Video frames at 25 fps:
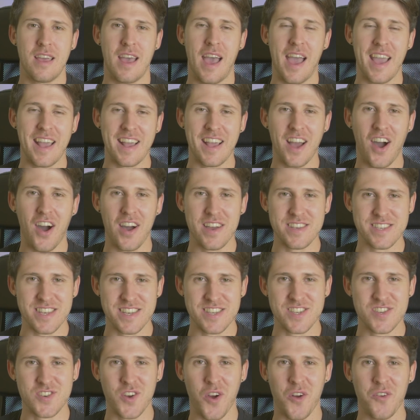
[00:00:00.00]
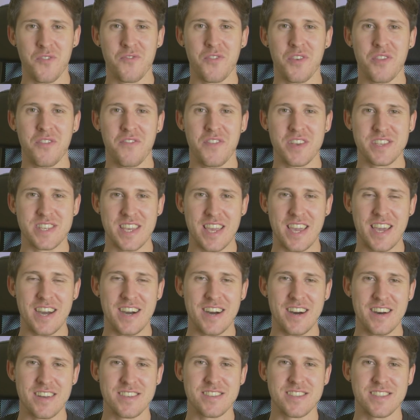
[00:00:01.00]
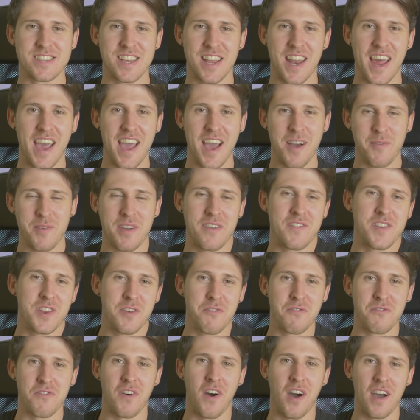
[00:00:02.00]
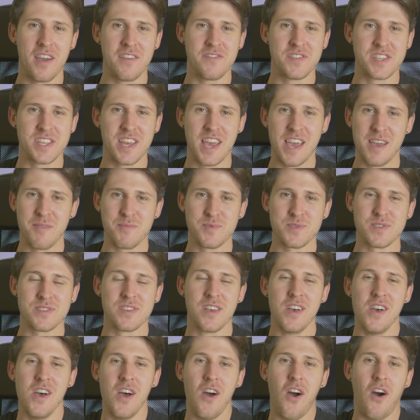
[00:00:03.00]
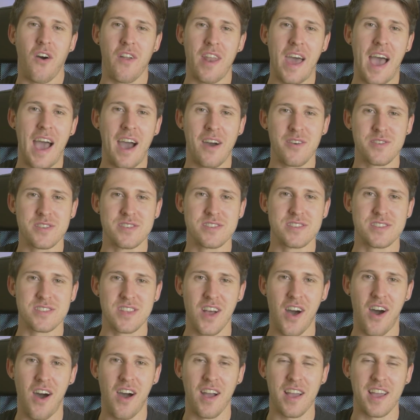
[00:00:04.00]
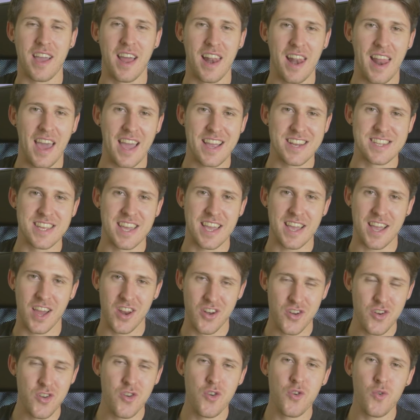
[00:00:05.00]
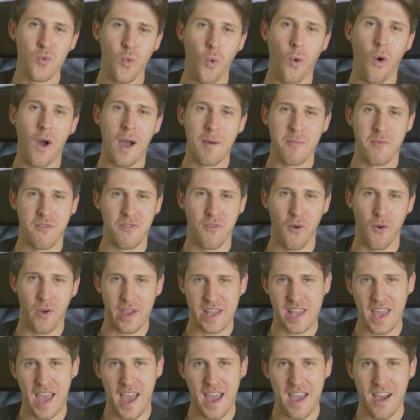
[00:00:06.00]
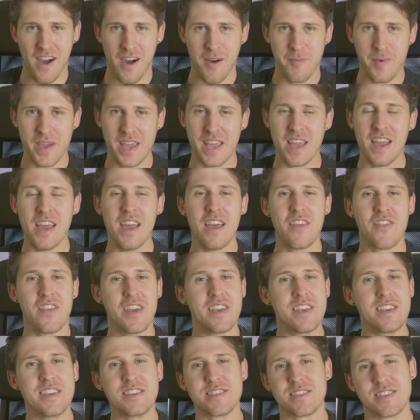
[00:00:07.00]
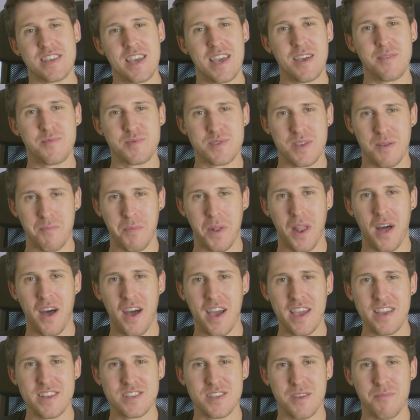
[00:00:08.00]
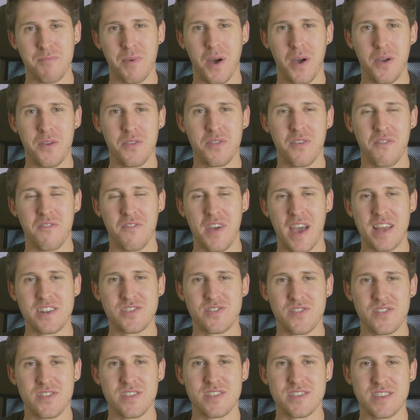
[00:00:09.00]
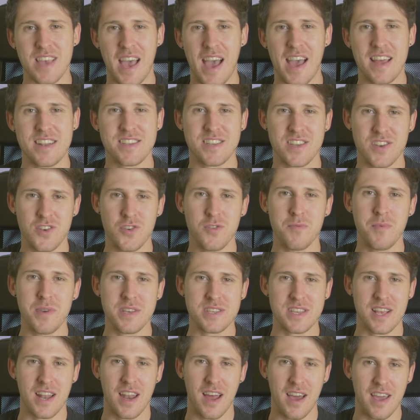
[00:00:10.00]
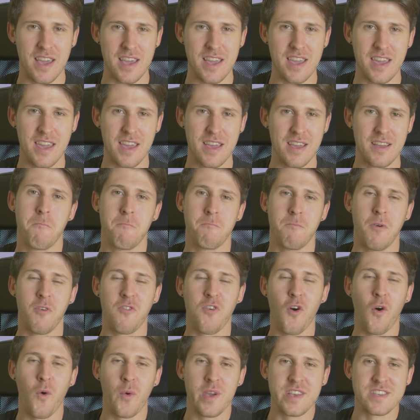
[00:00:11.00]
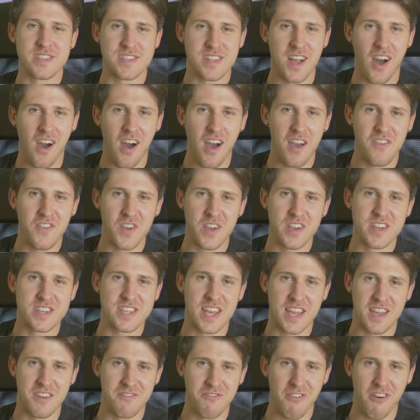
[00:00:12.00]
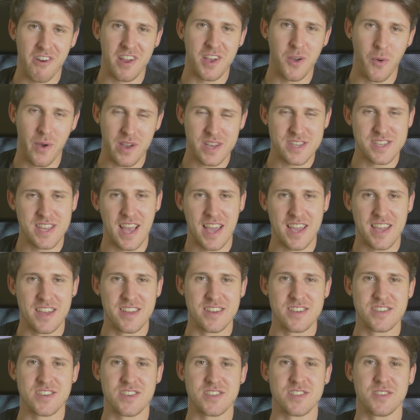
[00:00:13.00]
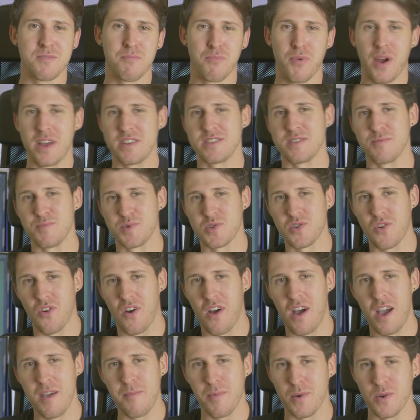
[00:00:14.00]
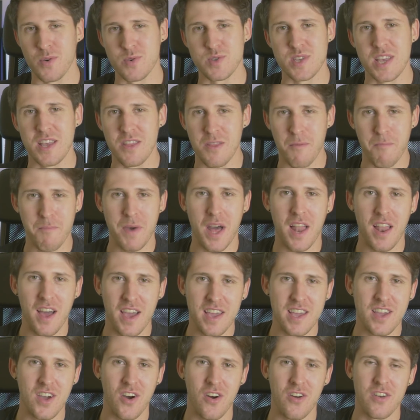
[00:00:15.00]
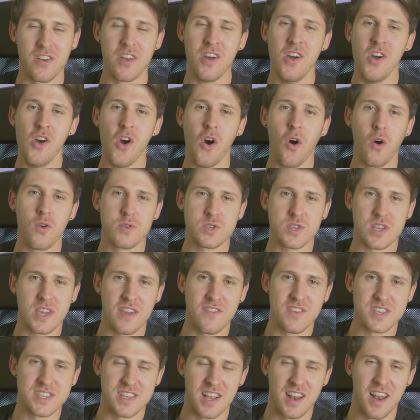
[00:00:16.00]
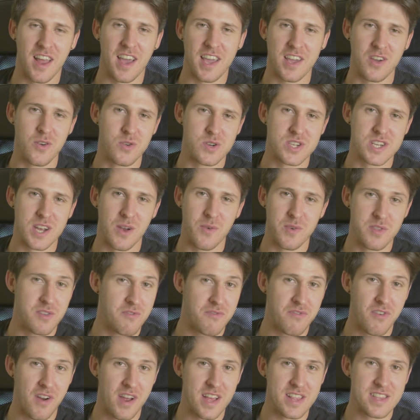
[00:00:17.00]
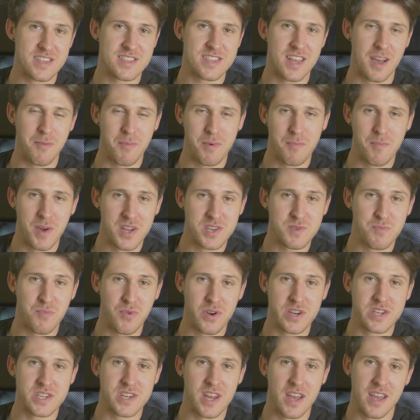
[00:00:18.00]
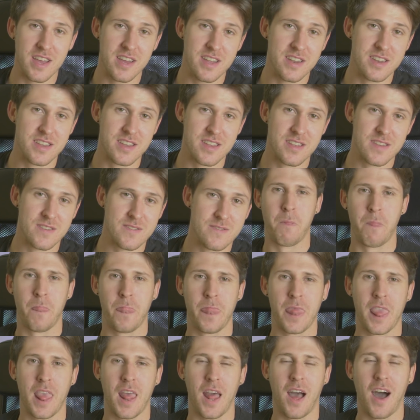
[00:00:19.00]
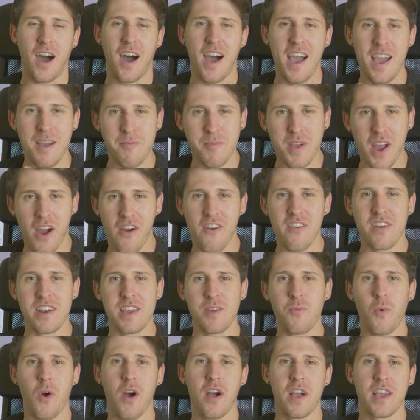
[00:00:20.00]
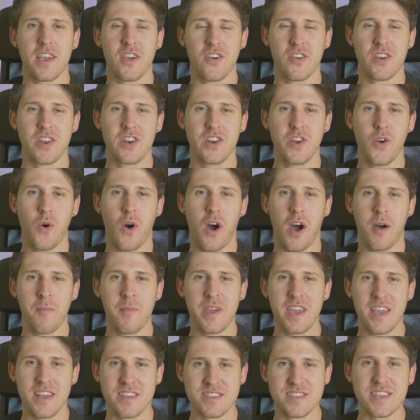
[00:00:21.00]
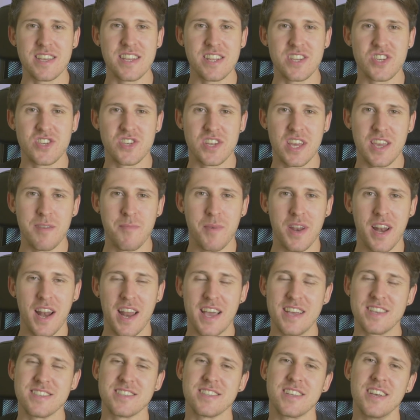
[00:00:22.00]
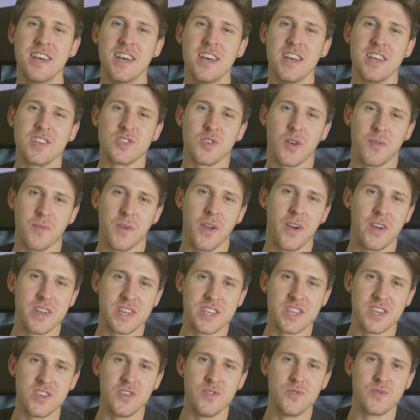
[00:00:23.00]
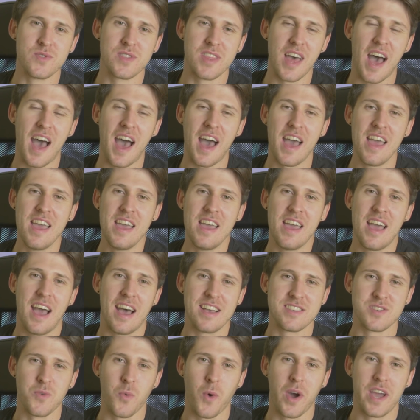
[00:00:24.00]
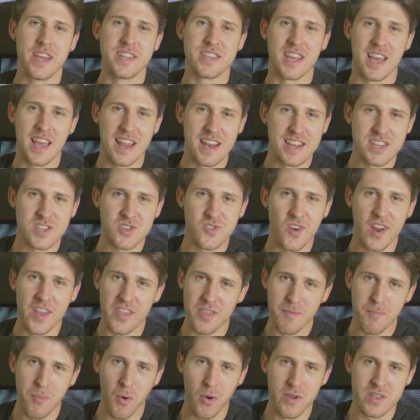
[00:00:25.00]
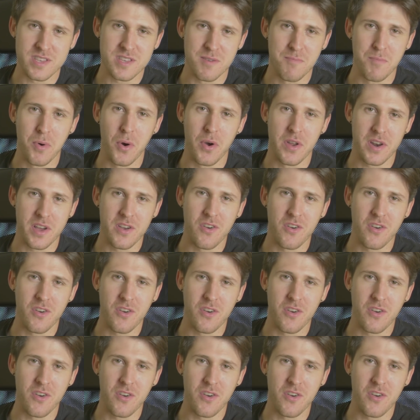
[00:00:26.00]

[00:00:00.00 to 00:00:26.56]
Hey guys, it's John from the Visicast. Today I'm giving you 5 tips on how to start collecting a new Warhammer 40k army. These tips apply to both veterans and to newbies alike. Before we start, if you can take a very quick second just to press subscribe and also hit the bell icon. Also give us a like or share with your friends, that would be much appreciated. I am currently working on a new army, a Tzeentch Demon list, so I'm going to use that as a way to illustrate the points I'm putting